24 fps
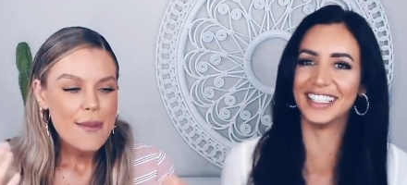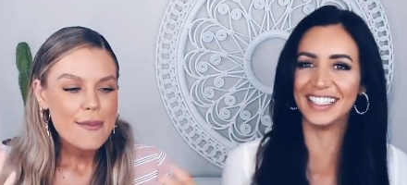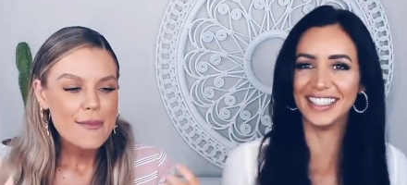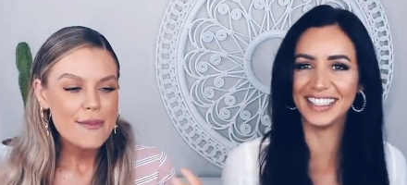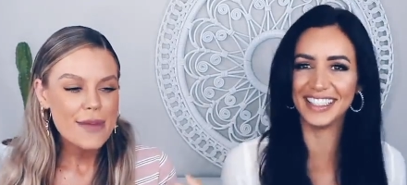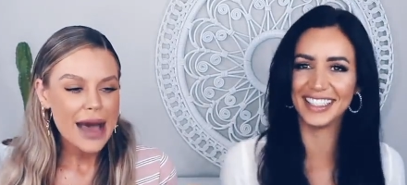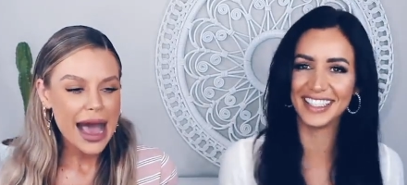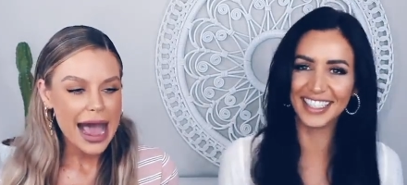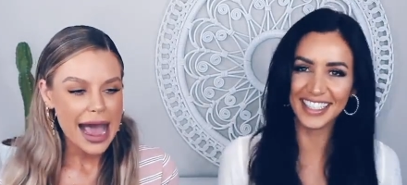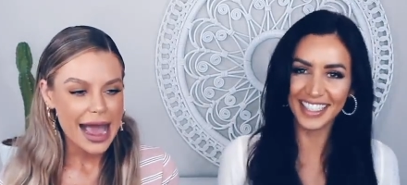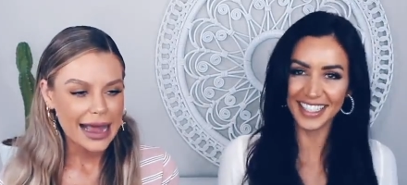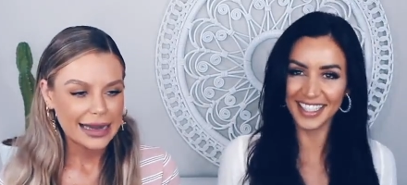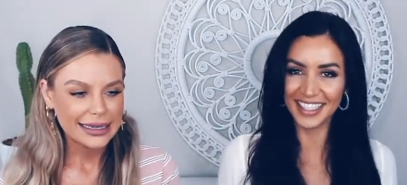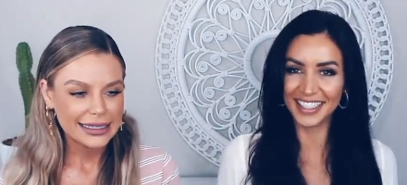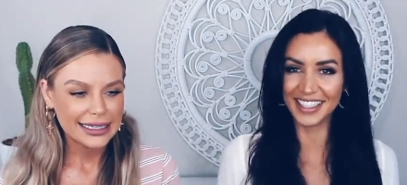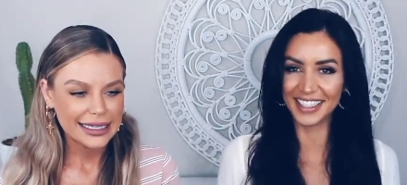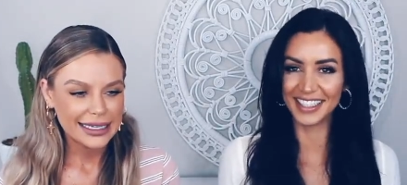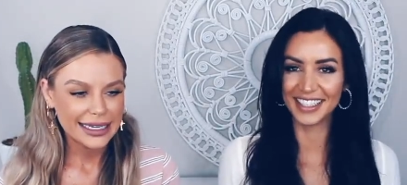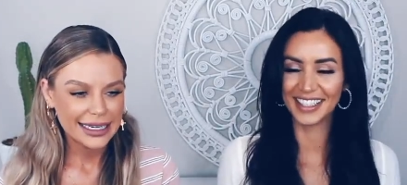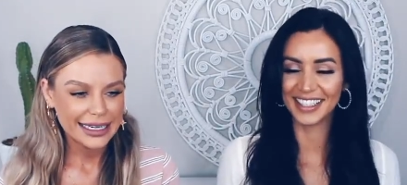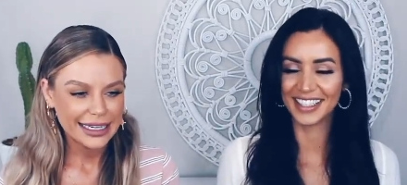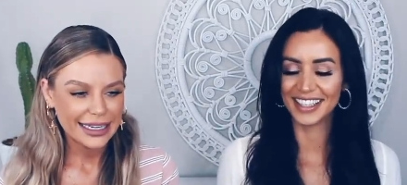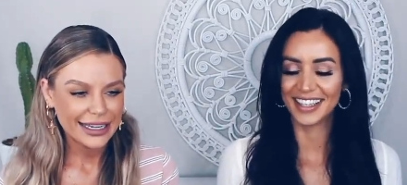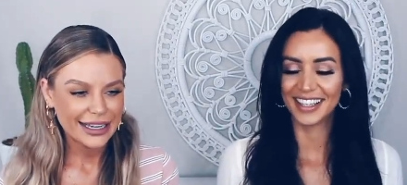Speaker 1: Matt.
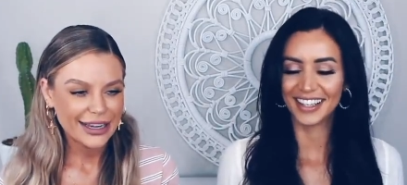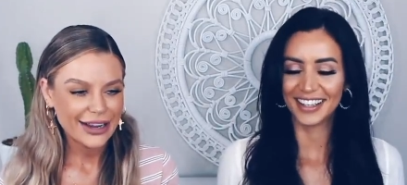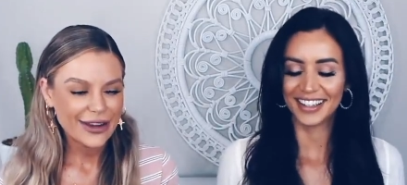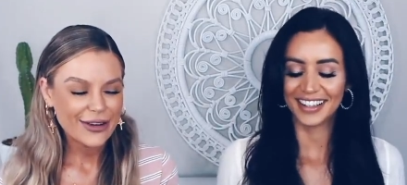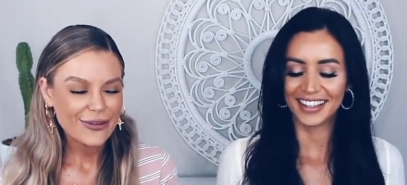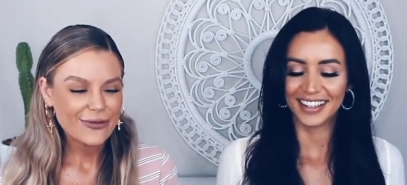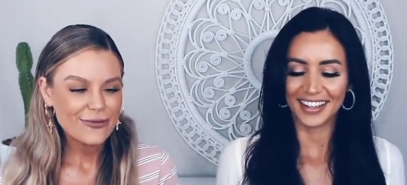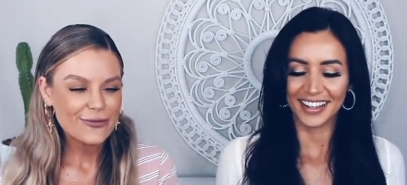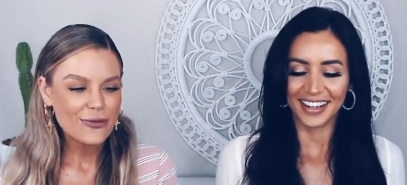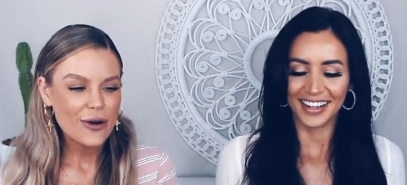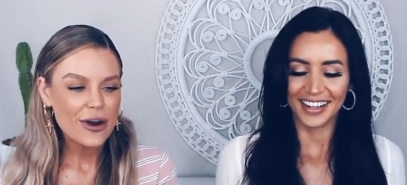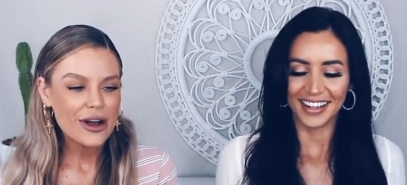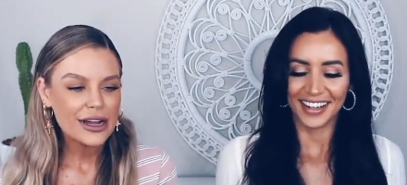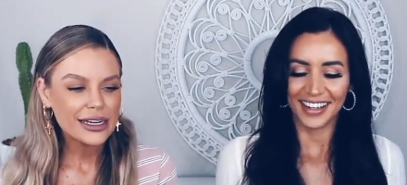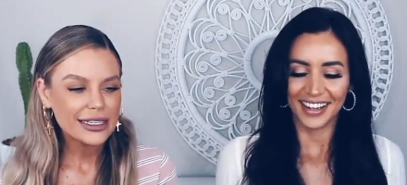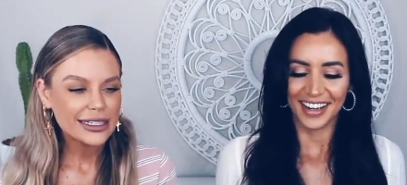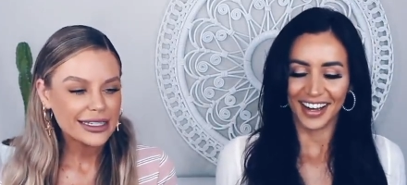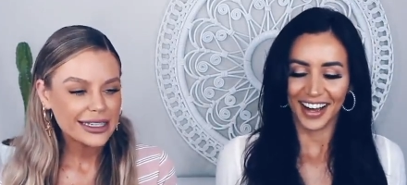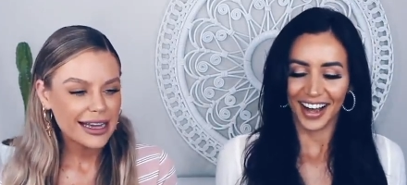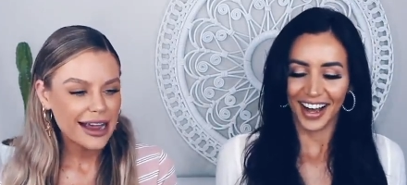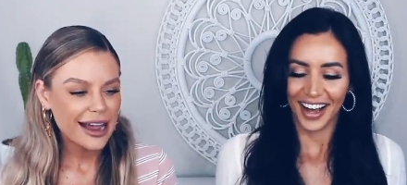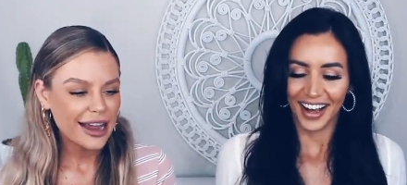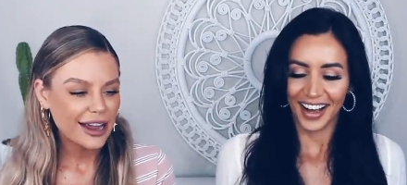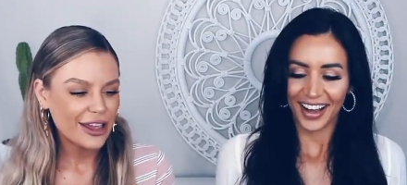
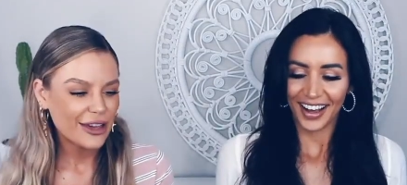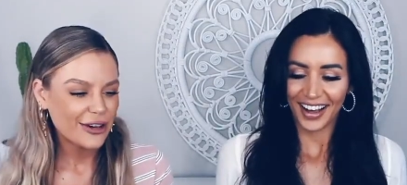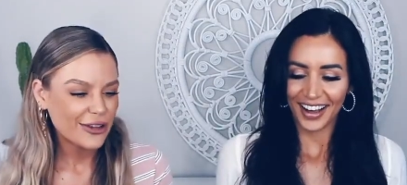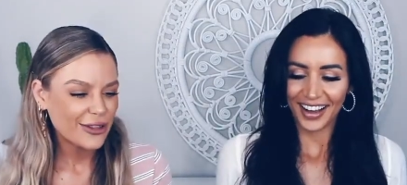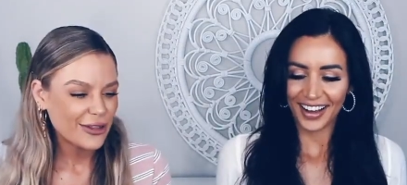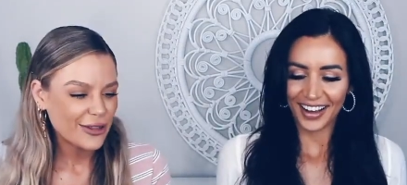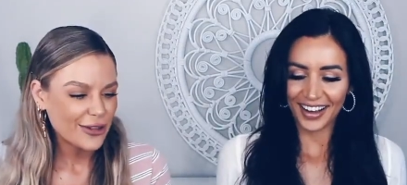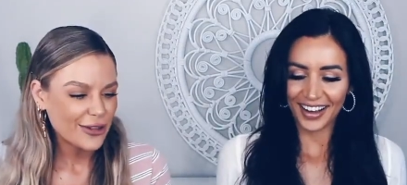What are your